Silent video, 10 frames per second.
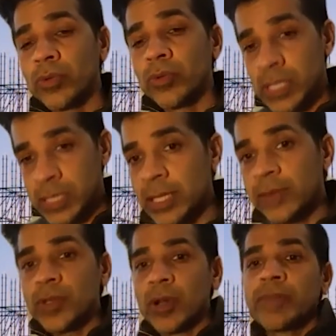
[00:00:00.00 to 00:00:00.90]

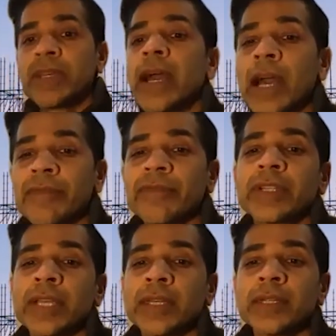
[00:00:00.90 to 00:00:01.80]
receives on behalf of a
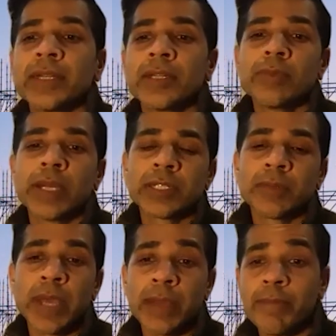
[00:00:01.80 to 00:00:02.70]
tenant is meant to
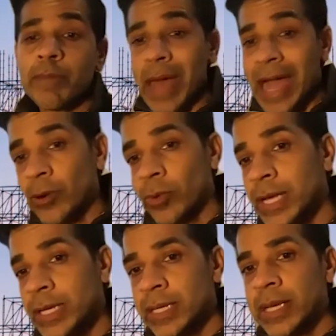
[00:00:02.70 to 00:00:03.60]
pay back
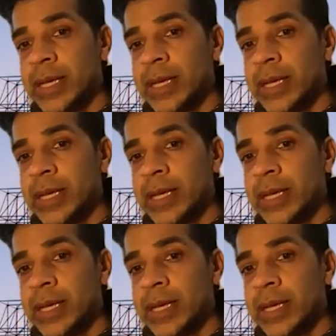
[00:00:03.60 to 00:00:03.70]
rent